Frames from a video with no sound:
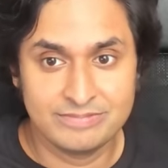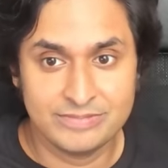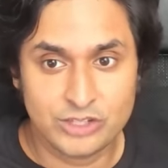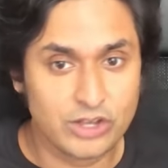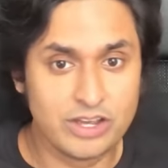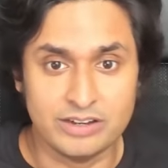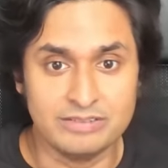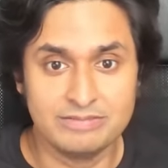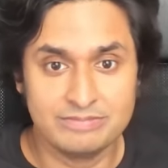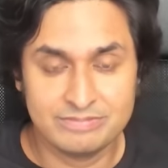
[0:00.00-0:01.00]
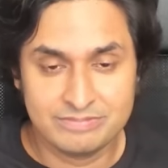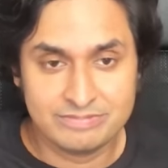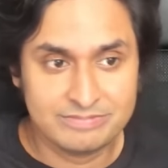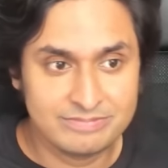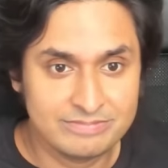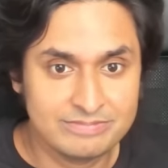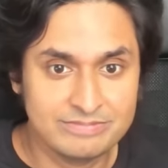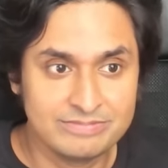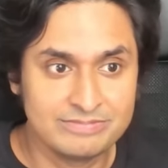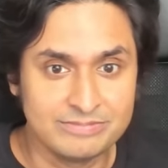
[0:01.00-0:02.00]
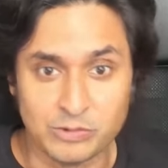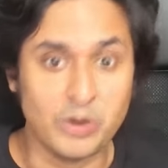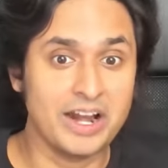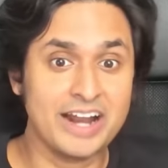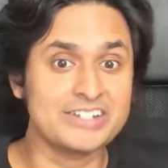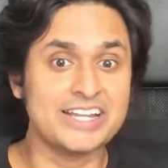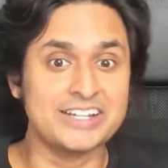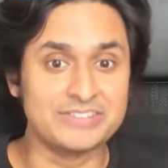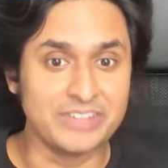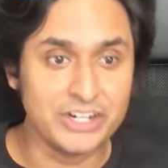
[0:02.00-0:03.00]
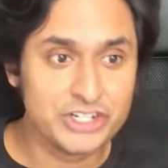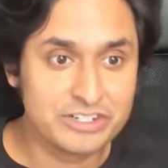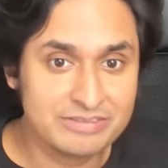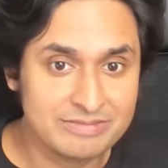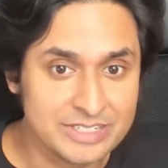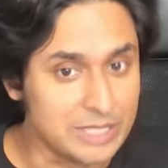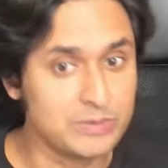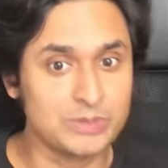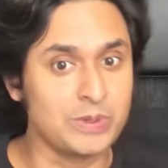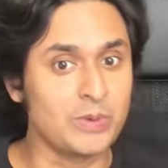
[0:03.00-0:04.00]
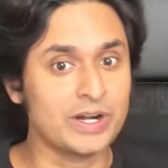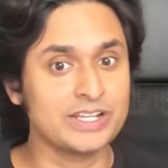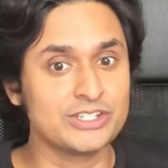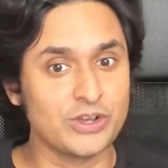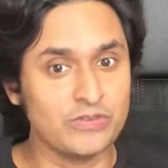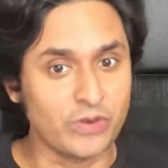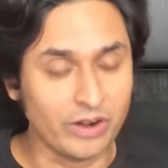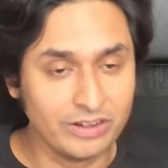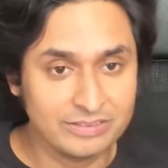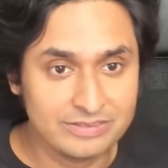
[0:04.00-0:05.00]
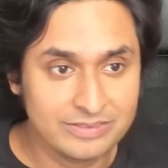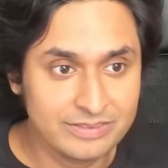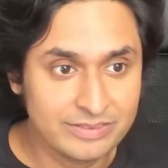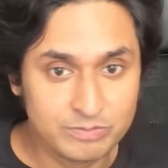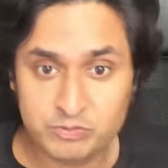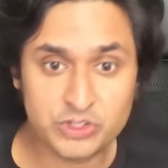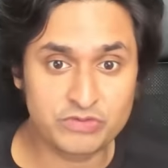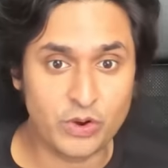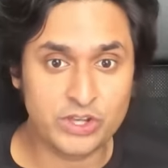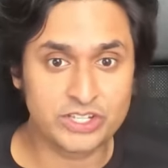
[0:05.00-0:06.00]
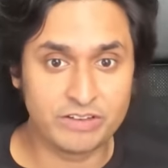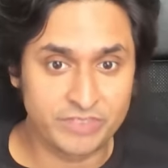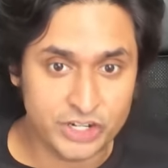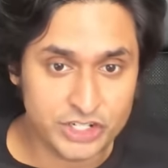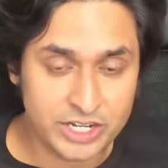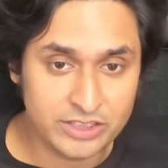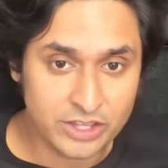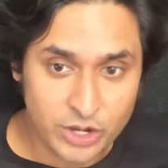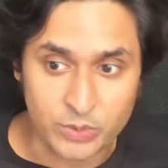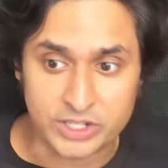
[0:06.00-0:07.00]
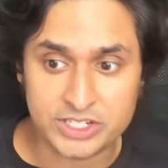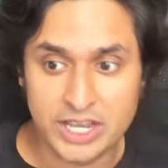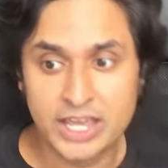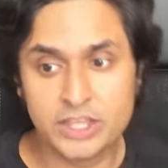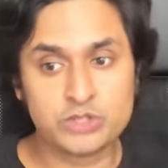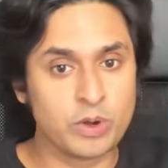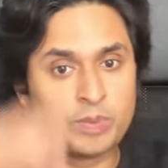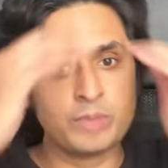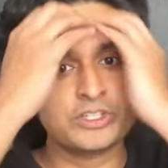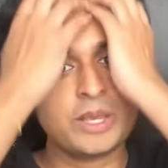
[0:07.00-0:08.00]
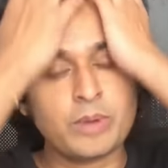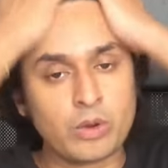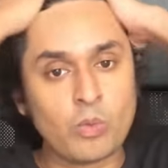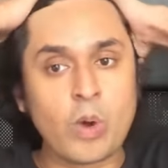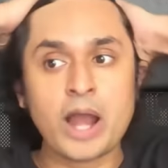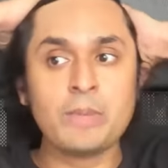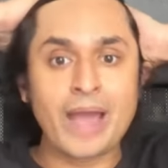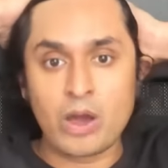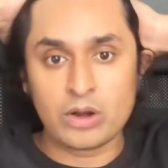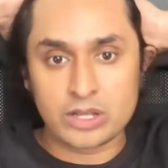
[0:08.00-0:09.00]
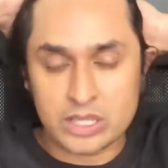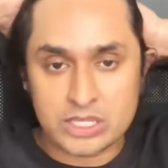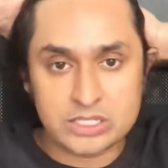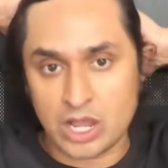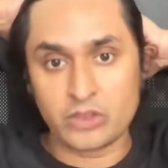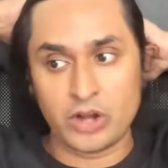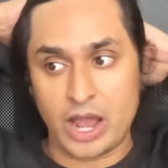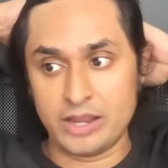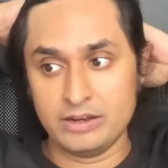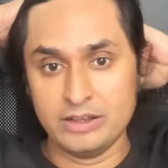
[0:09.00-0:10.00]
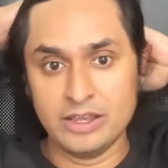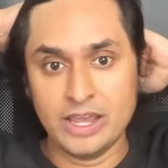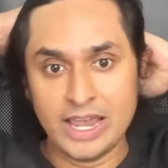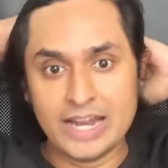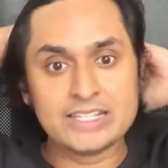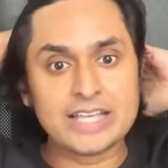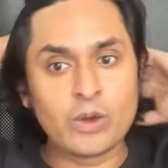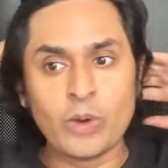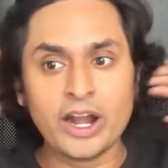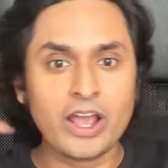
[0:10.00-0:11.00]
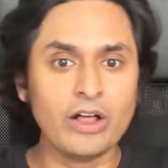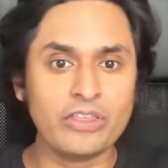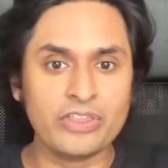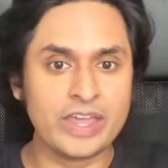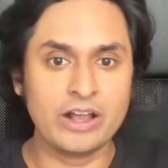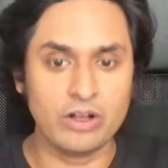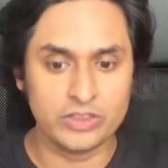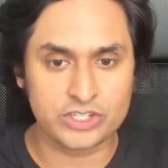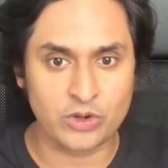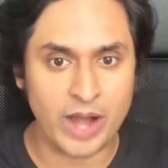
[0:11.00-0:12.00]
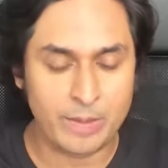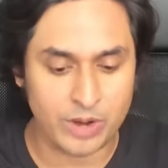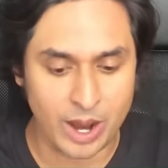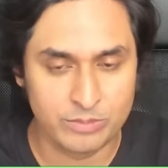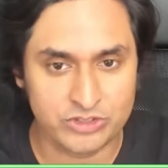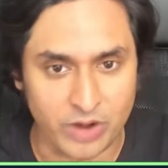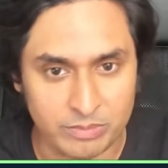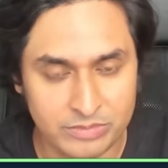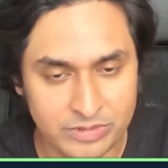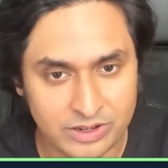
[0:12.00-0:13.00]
It's all good. One out of 10 is finished. Seems to be working so far. Just focus on finishing the good ones. This is where people say, but what about these other nine? And it's like, where do y'all think all this crap comes from?